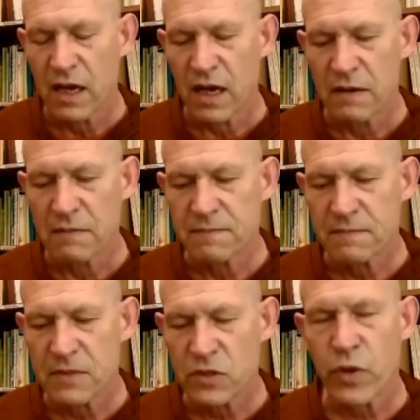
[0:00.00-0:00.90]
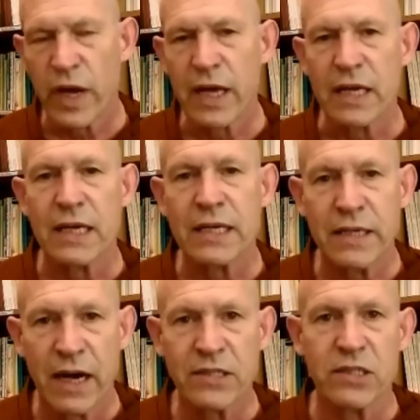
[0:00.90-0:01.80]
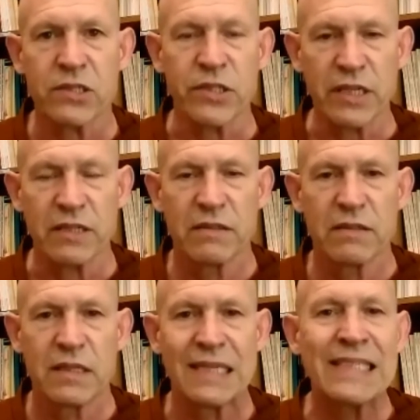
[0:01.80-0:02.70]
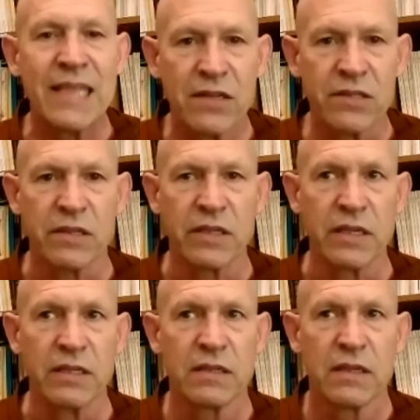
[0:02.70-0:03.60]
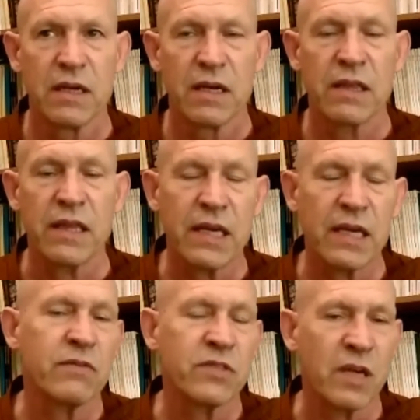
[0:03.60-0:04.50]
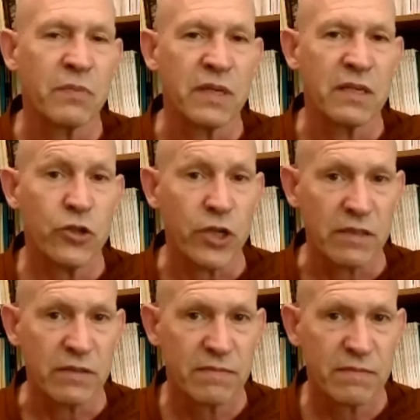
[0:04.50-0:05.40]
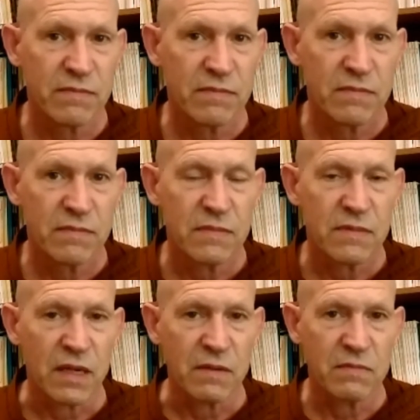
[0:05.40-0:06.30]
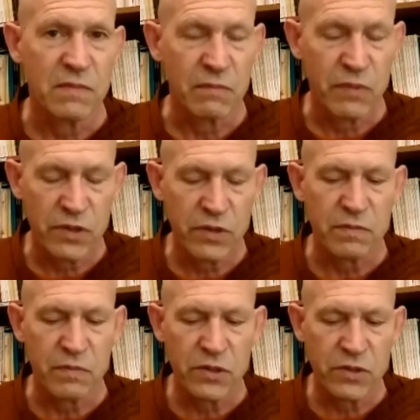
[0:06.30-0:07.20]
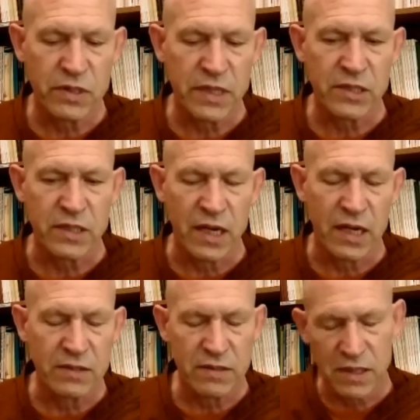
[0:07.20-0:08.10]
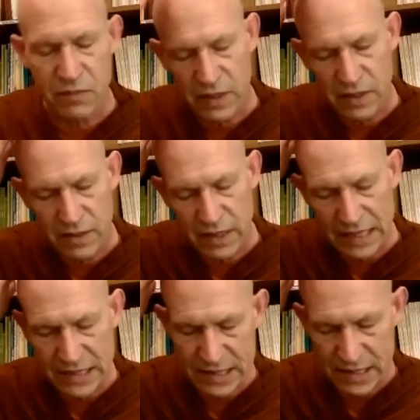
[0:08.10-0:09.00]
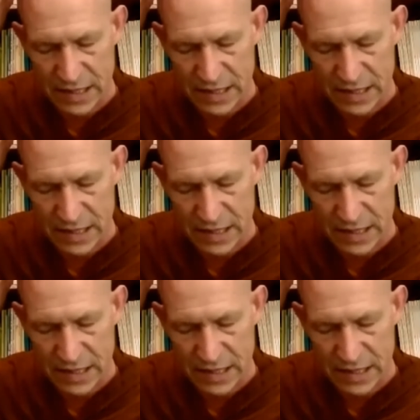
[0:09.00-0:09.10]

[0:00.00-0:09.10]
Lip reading: Try consciously, intentionally thinking of something good. Right? Like put your attention on something that